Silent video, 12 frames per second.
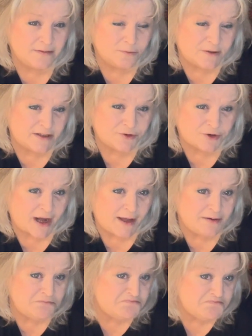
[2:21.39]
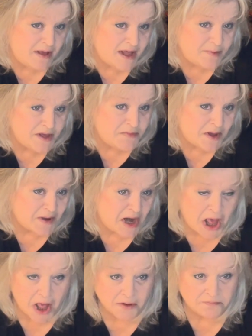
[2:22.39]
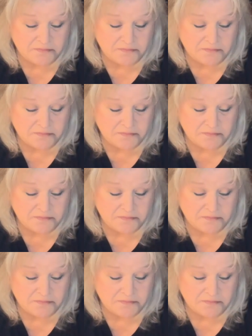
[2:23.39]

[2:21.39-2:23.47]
when it dried. Maybe, maybe not.